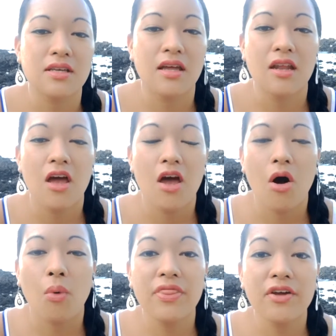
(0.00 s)
And
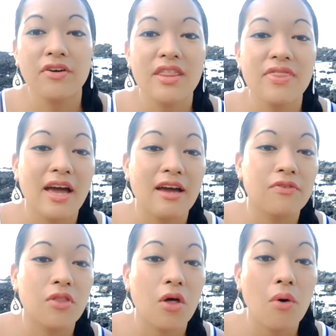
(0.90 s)
when they're in that
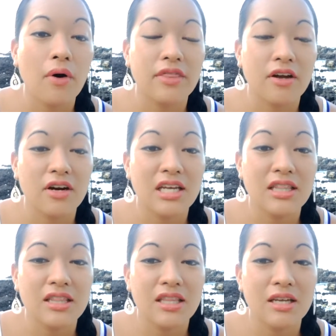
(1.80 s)
flow and they're
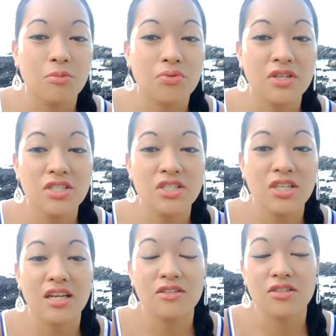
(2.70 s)
in
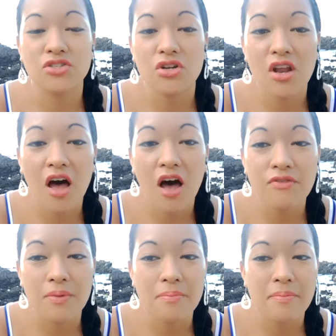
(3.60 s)
appreciating such love
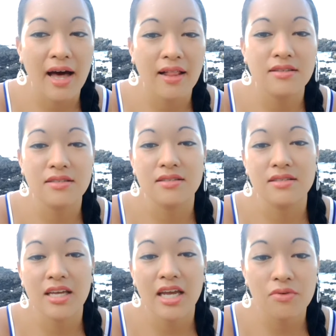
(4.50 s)
and balance and
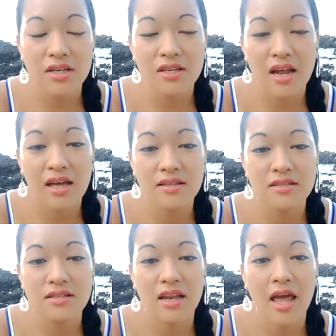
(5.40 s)
sacredness
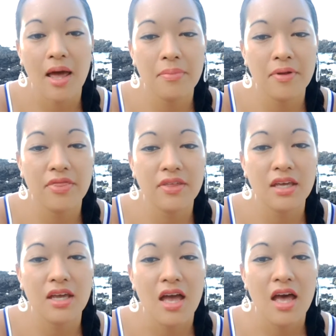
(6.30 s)
and
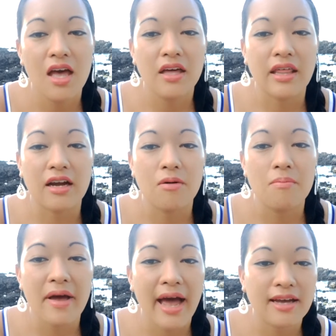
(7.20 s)
empathy, that
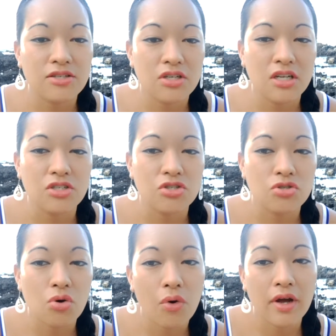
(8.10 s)
compassion and
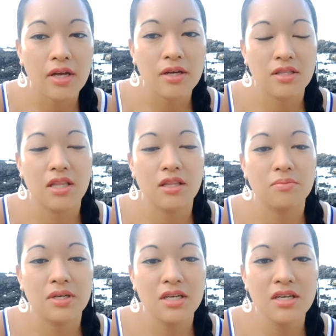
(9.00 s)
joy and
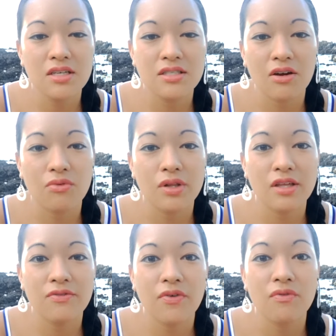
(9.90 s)
peace, they
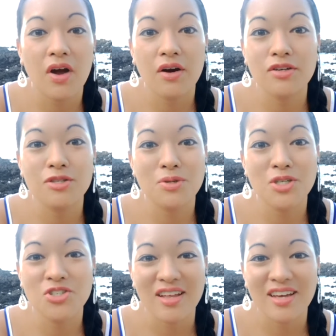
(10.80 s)
really feel very
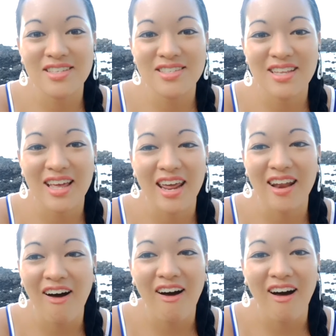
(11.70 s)
speechless and at
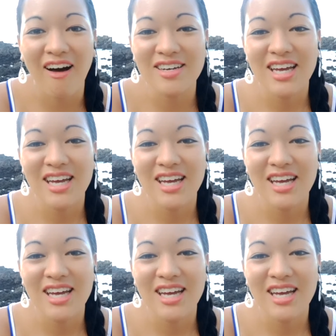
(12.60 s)
awe.